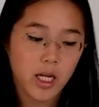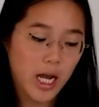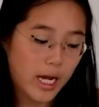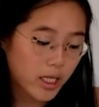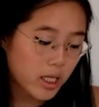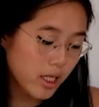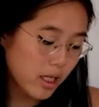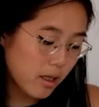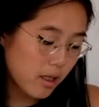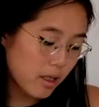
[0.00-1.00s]
and I think
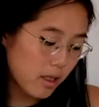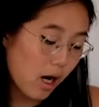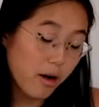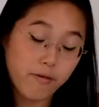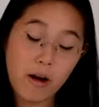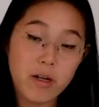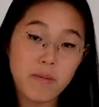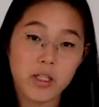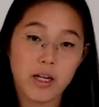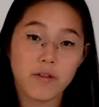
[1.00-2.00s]
I very
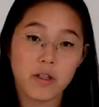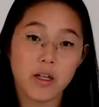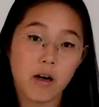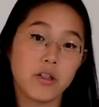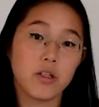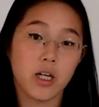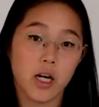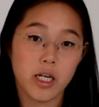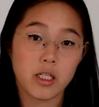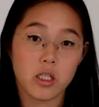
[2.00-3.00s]
much have to encourage you
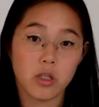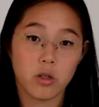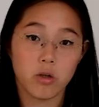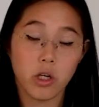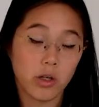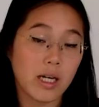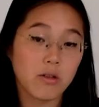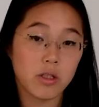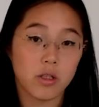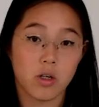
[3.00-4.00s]
guys to go down
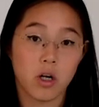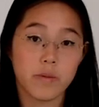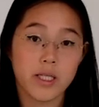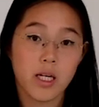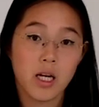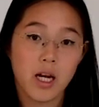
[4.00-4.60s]
to the shops